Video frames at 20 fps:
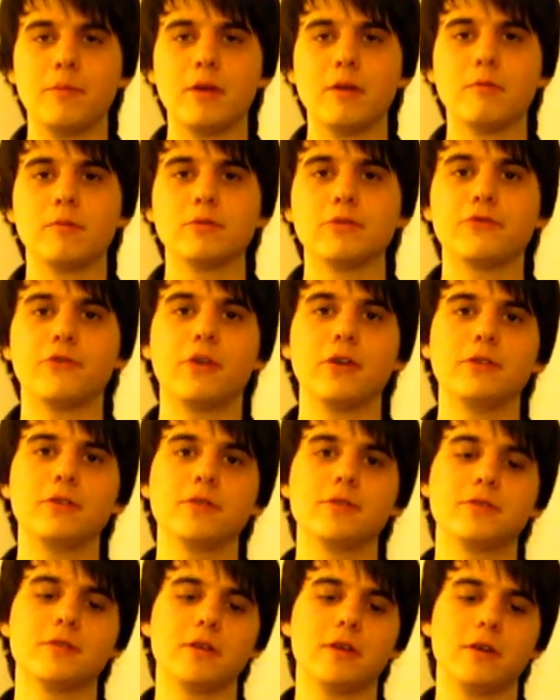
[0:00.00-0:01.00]
be able to find
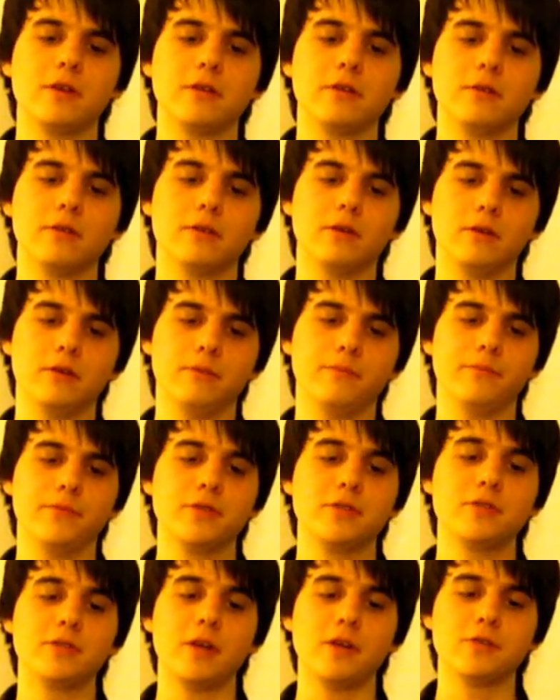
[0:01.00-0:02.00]
this in
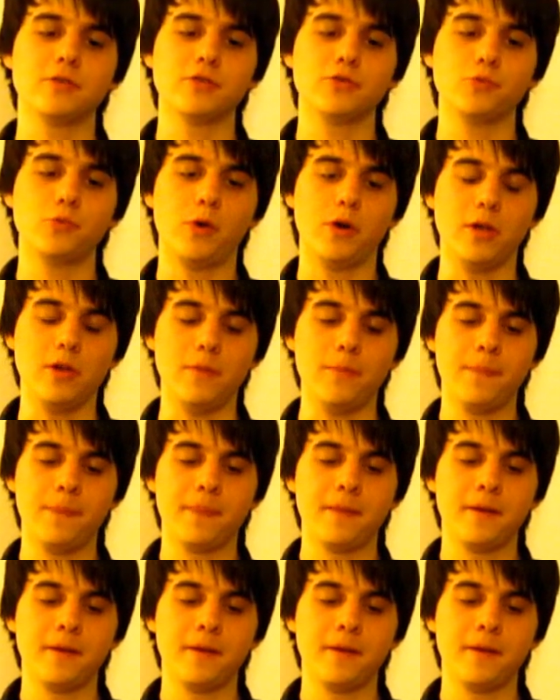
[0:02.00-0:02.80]
the States as well.